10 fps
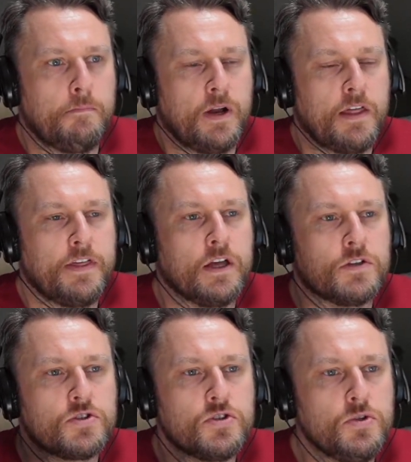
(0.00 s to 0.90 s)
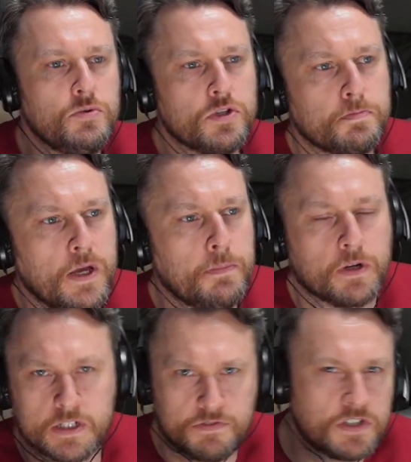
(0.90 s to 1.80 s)
but I think as soon as people,
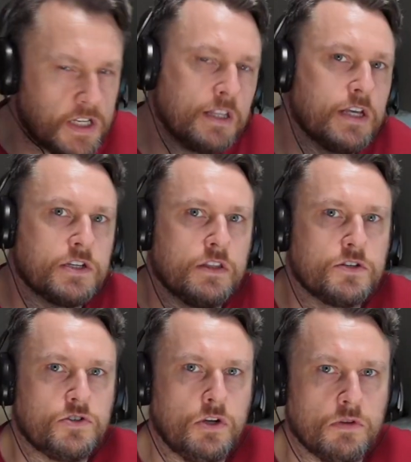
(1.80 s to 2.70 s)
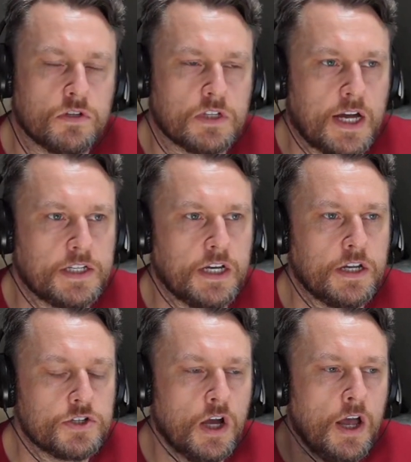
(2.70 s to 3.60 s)
because I've seen this in the students that I
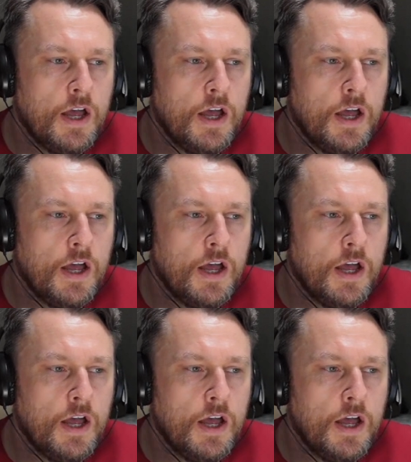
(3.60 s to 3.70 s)
teach,